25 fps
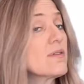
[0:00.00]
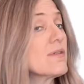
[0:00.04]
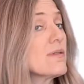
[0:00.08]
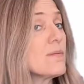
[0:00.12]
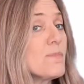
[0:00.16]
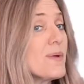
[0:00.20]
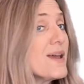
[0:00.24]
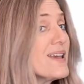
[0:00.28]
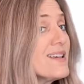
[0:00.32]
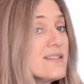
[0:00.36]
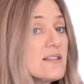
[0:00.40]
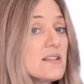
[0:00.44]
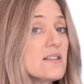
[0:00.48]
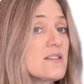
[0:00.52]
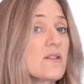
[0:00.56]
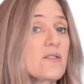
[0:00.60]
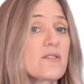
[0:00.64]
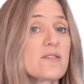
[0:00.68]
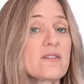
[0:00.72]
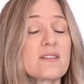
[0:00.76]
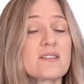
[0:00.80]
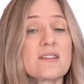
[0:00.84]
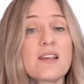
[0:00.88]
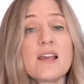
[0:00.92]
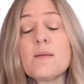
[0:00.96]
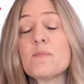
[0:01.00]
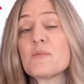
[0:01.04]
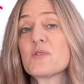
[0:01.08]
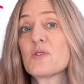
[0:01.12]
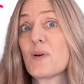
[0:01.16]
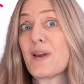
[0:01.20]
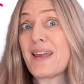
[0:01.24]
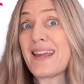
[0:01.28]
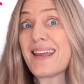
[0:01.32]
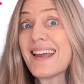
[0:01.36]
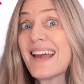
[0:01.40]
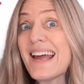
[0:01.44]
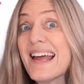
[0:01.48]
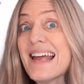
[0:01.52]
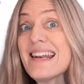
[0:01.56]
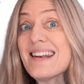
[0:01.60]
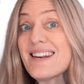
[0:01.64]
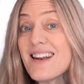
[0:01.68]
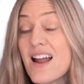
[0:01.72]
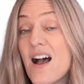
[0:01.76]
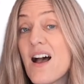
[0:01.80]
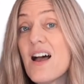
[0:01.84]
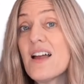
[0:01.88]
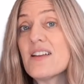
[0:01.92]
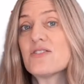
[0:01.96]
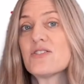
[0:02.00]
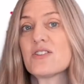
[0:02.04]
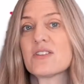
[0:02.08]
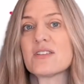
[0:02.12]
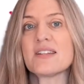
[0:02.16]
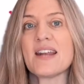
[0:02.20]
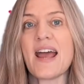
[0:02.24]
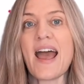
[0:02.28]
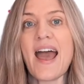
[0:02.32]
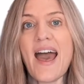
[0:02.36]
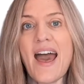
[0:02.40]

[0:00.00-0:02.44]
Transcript: the bases aren't the same, so I cannot just